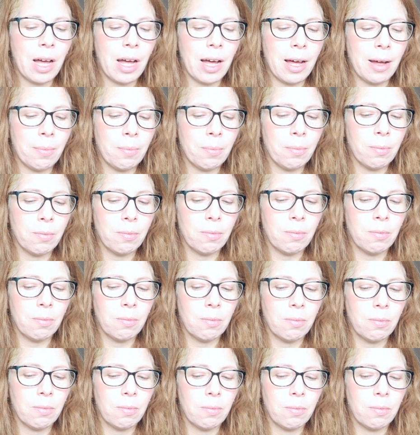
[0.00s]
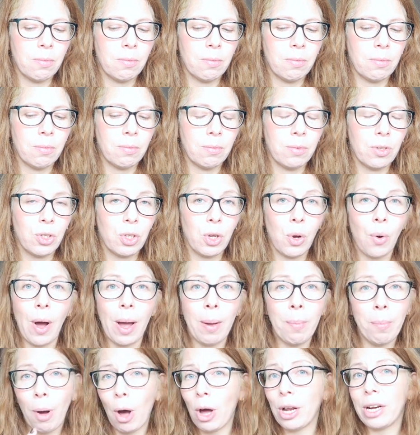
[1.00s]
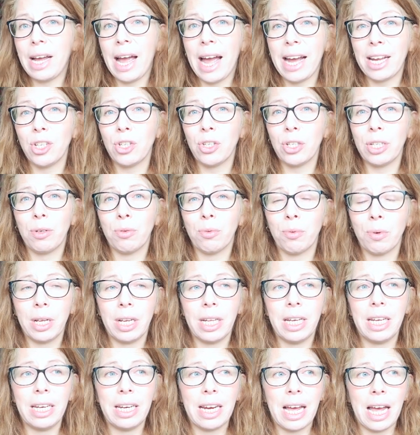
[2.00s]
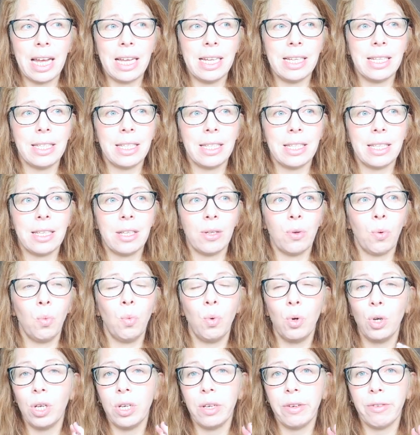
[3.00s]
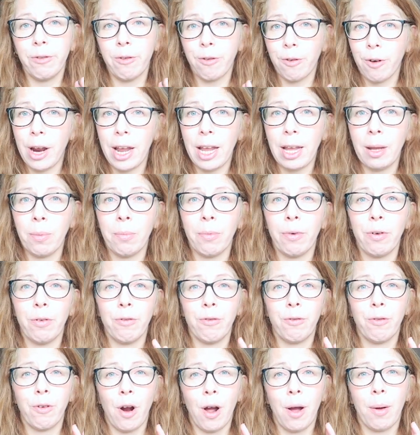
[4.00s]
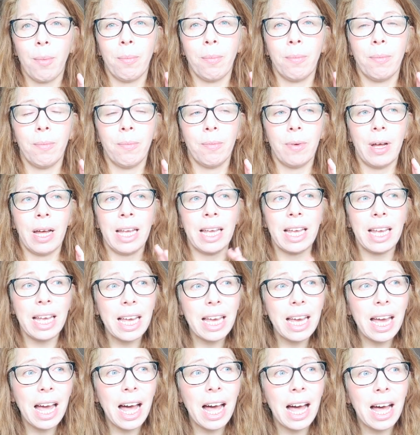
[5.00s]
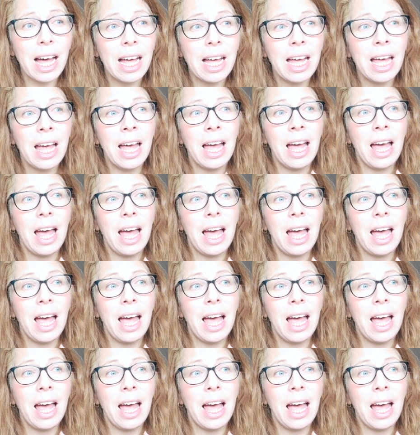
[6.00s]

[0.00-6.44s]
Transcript: Um, so I bought actually a really nice wooden frame from IKEA,